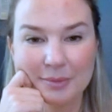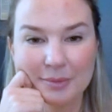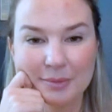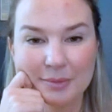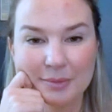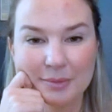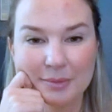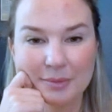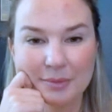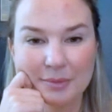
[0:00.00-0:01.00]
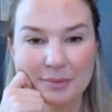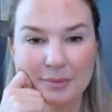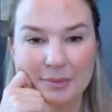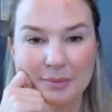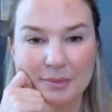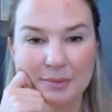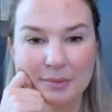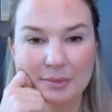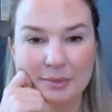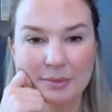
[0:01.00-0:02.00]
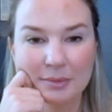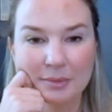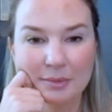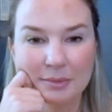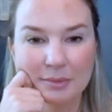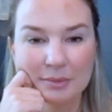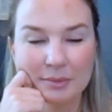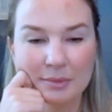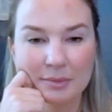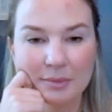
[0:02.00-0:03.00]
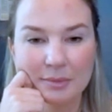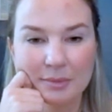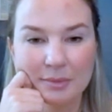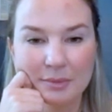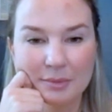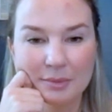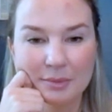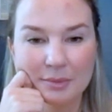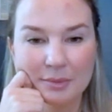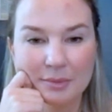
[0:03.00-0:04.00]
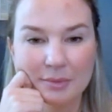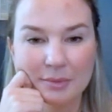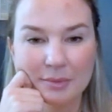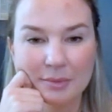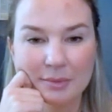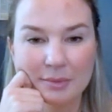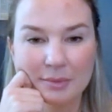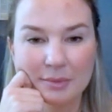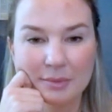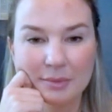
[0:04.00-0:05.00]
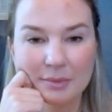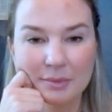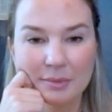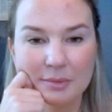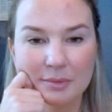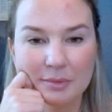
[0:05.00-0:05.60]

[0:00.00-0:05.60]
(not speaking)